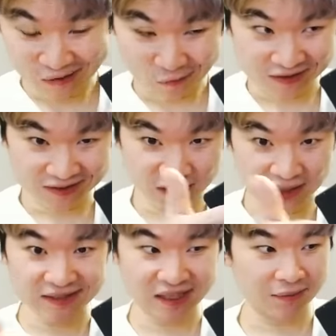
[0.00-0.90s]
When's the
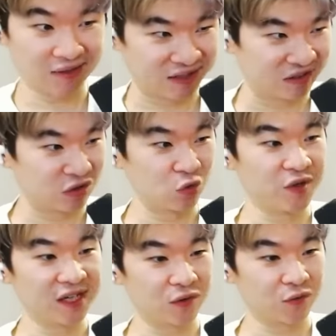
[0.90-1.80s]
guns coming out?
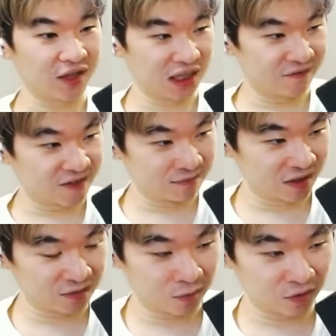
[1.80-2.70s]
Doing it in real life is
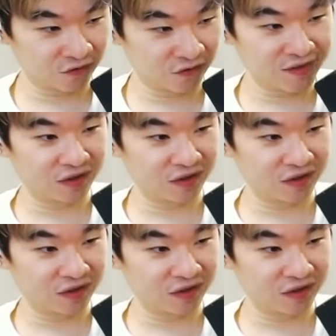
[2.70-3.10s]
much more fun